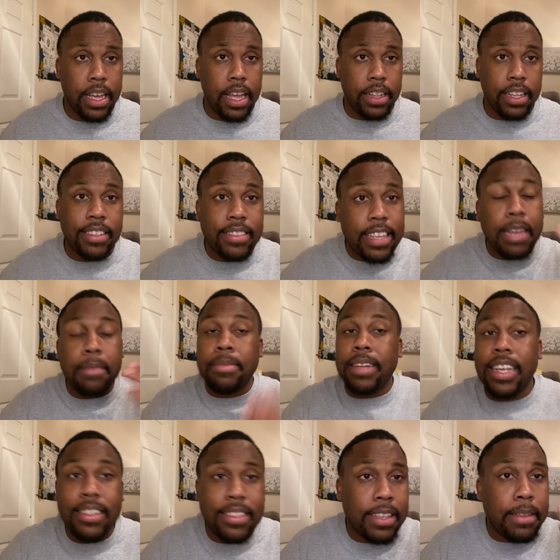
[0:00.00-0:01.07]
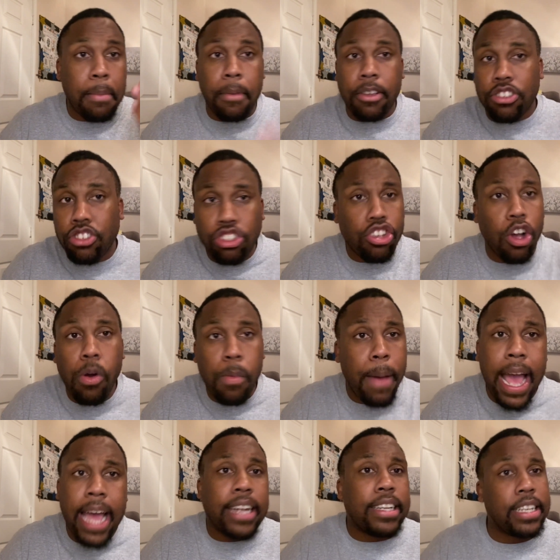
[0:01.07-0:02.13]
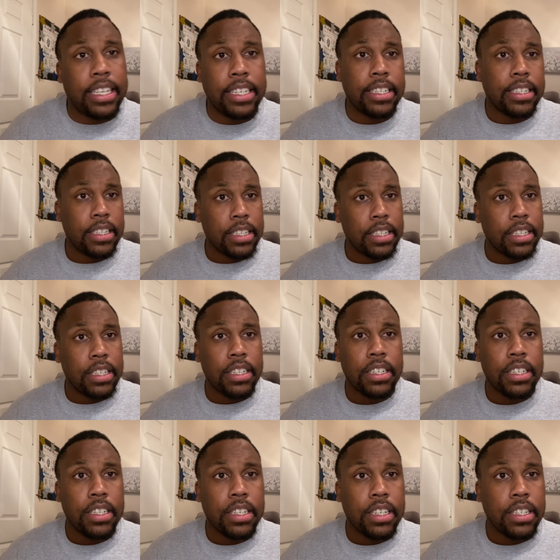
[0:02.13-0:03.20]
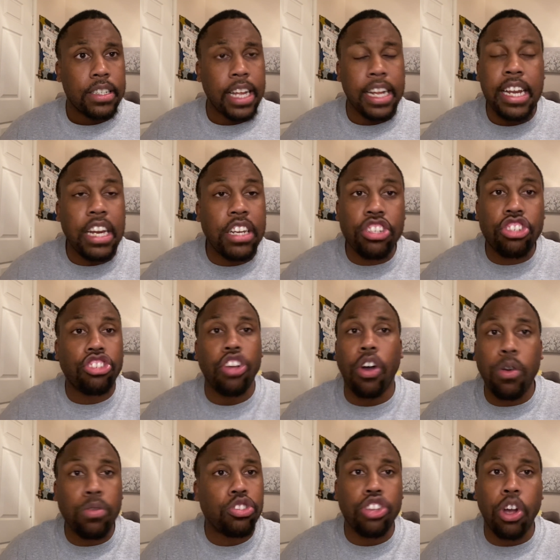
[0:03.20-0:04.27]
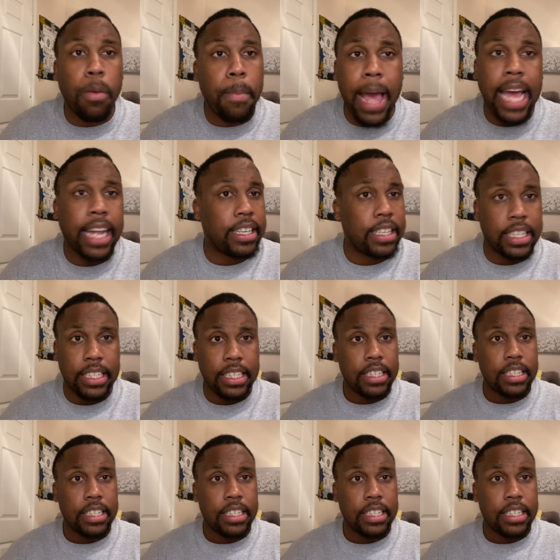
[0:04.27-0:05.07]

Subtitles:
This team needs it so badly. They need it so badly.